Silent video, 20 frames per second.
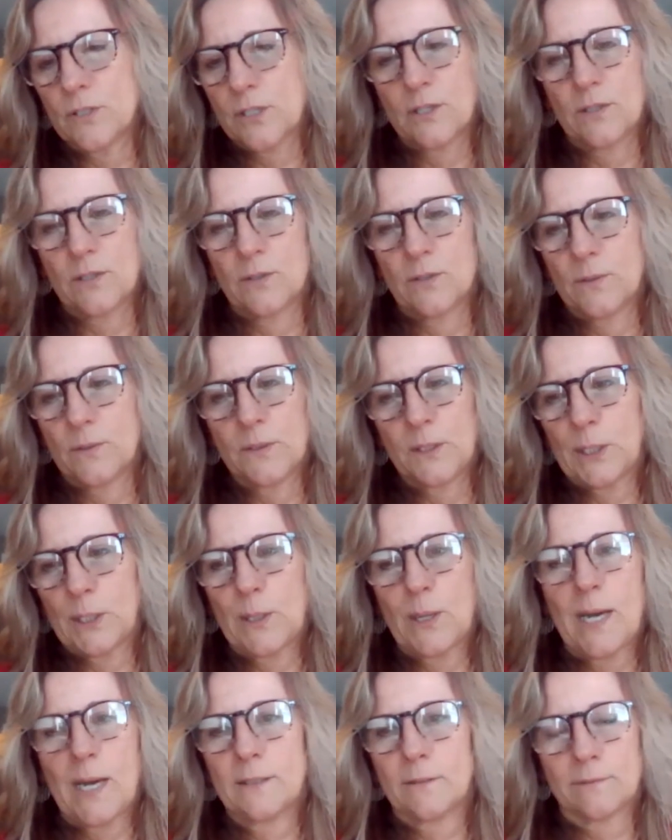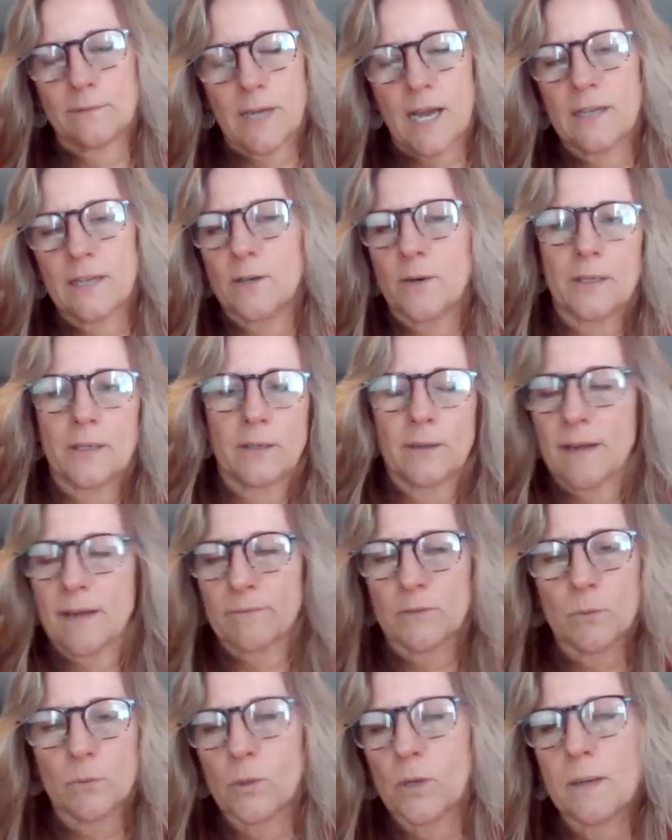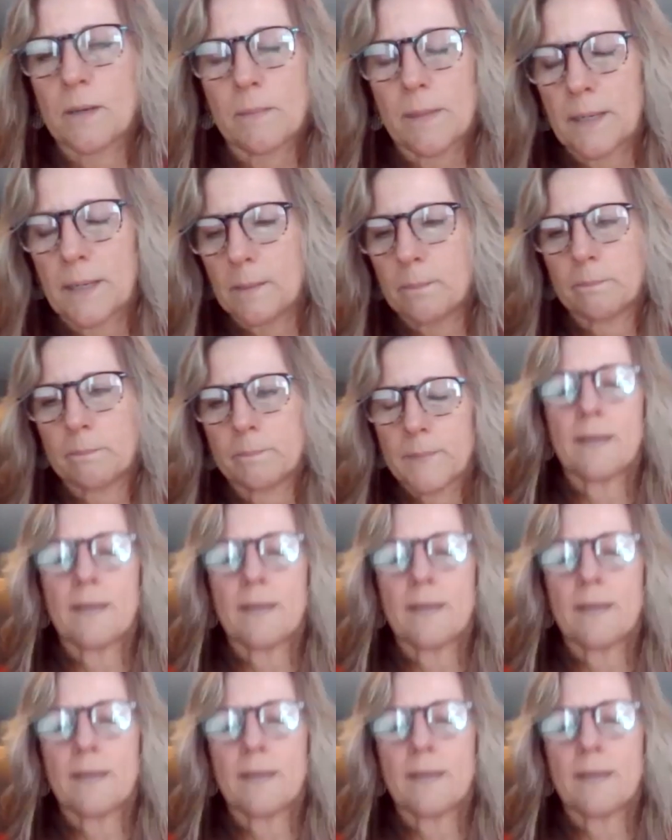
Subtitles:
So, I know I don't have to worry about him.